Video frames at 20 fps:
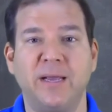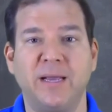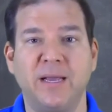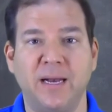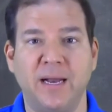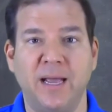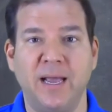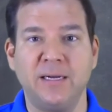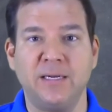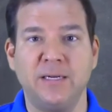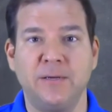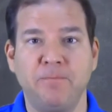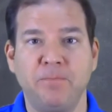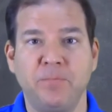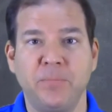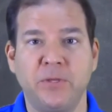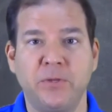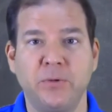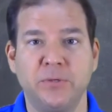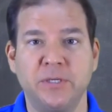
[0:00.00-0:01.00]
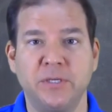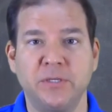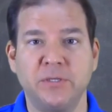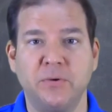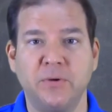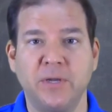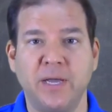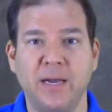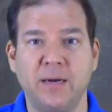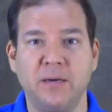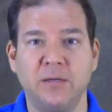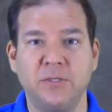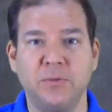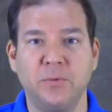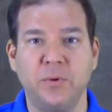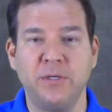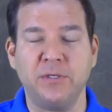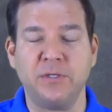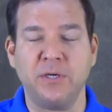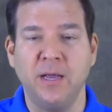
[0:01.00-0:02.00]
connect to a Cisco Catalyst
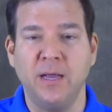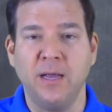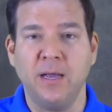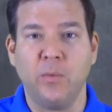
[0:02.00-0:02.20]
switch.